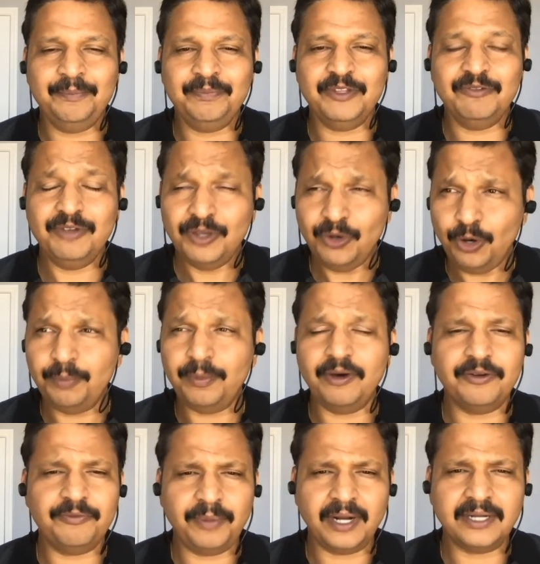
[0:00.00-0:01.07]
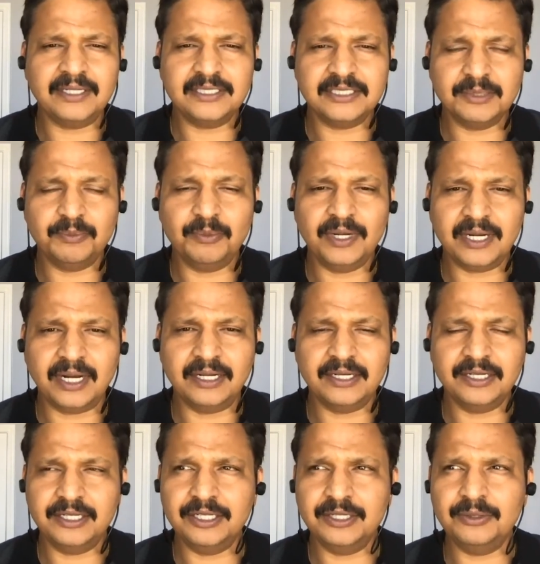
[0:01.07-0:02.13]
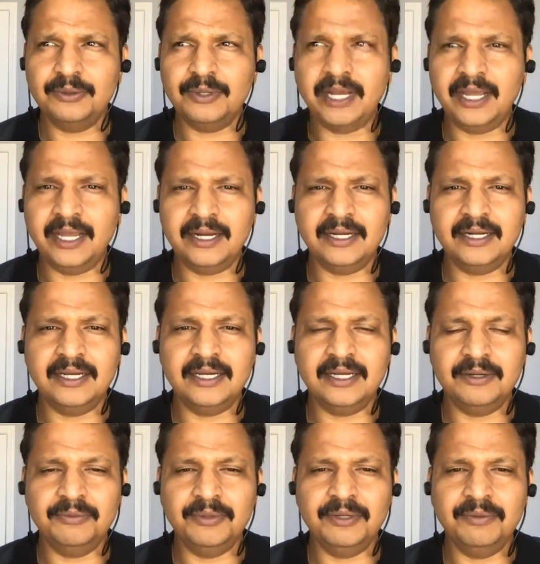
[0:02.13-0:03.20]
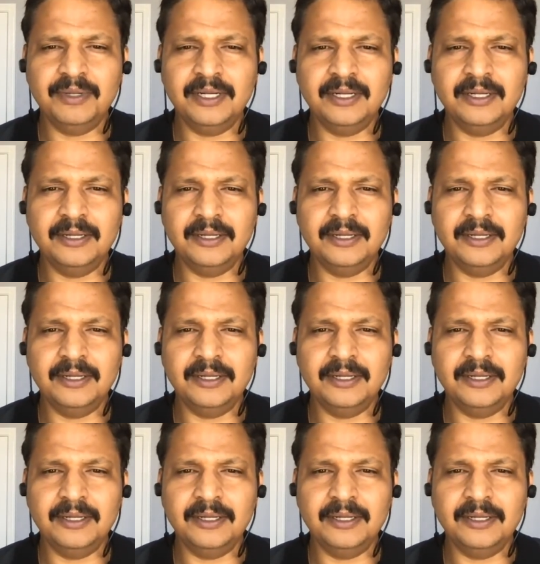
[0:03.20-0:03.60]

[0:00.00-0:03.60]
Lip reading: We hope our partnership will continue, and we will